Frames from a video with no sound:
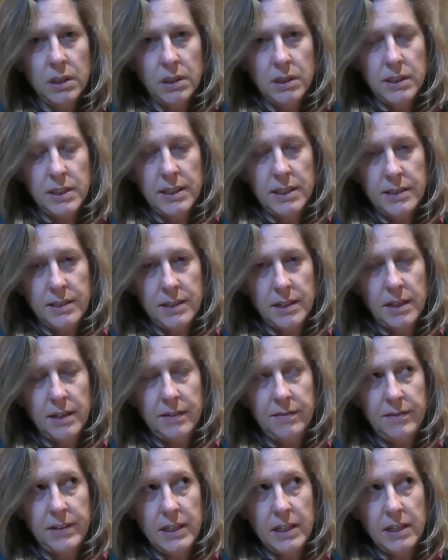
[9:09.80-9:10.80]

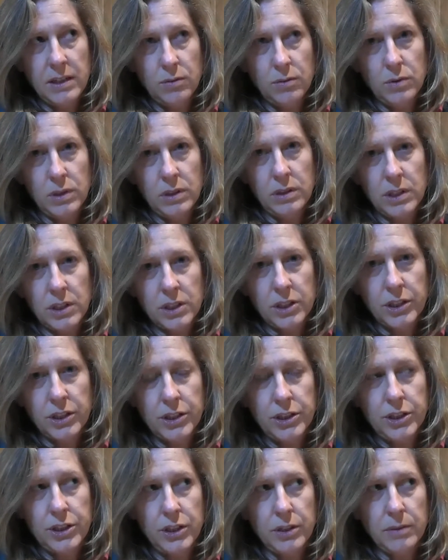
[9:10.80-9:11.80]
video will
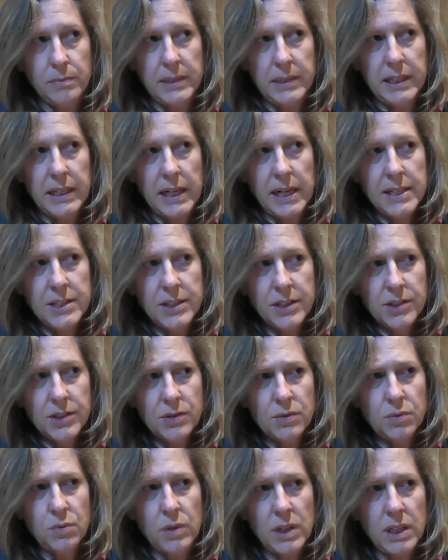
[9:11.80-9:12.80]
encourage you, but I
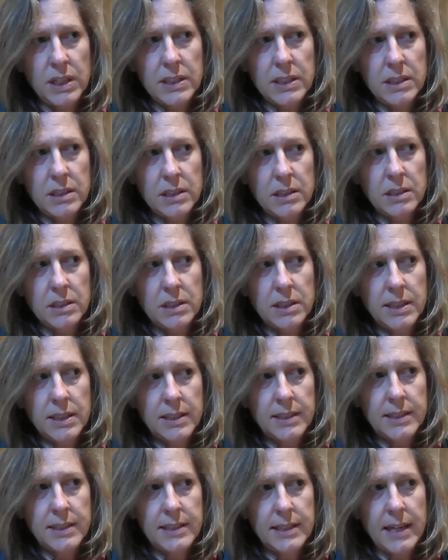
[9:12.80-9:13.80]
just want to
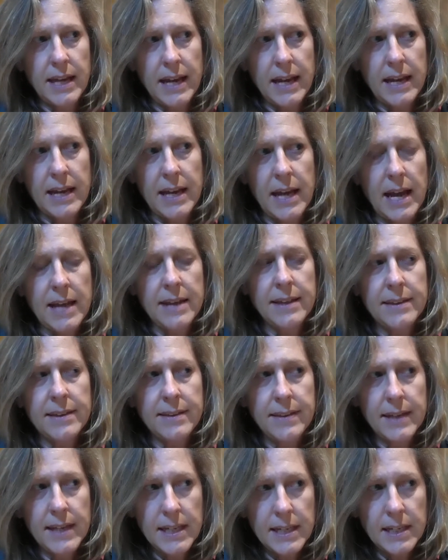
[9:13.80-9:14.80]
say, I
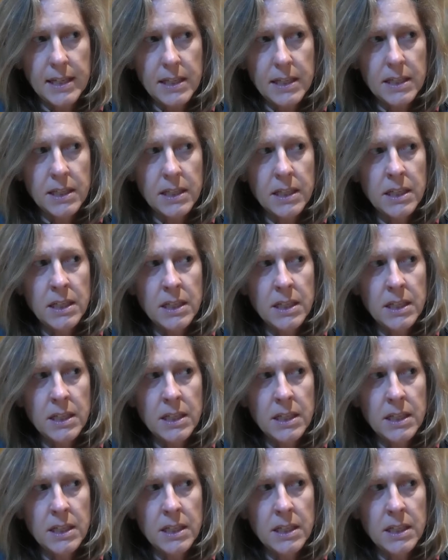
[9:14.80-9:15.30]
think